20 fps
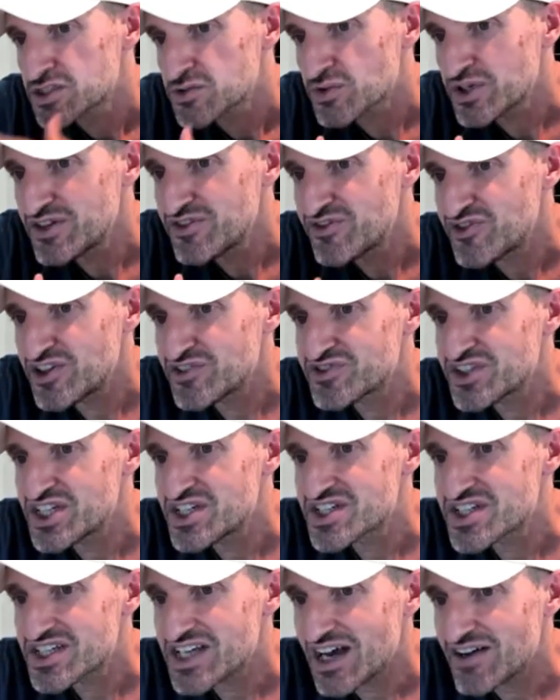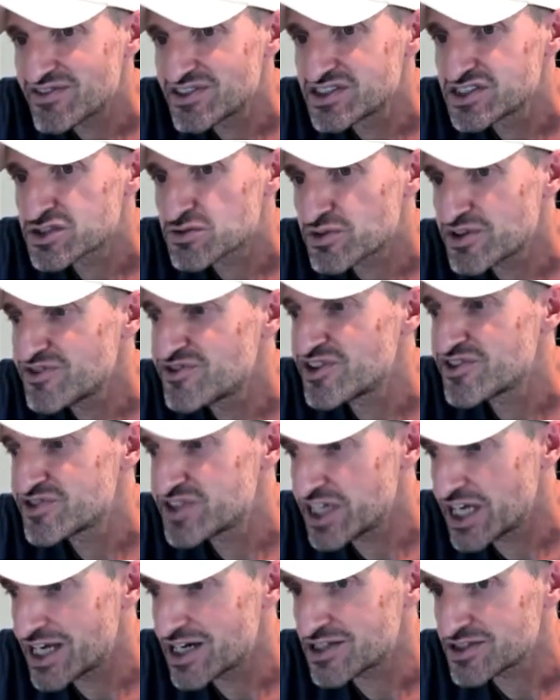357,
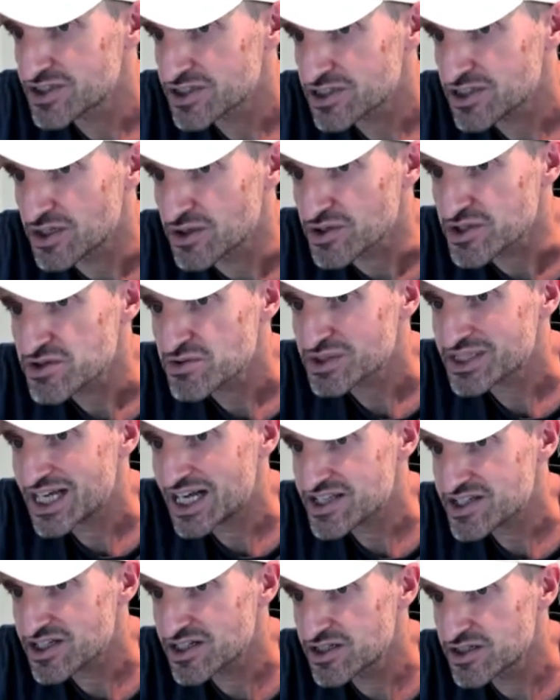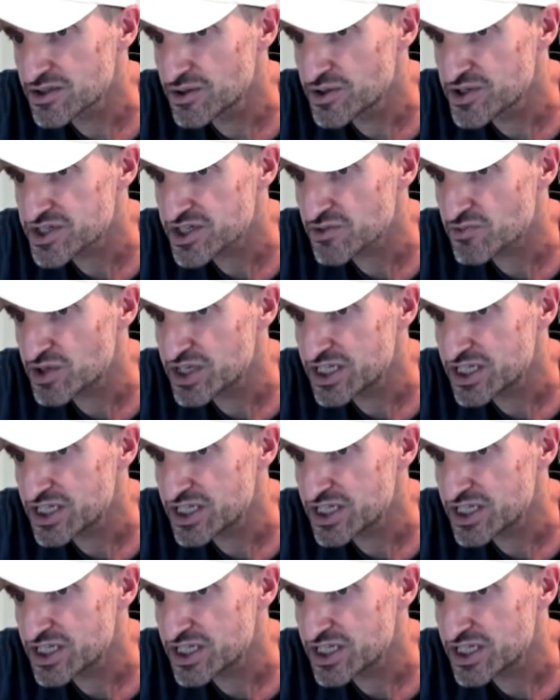358 on the close. What that's going to do is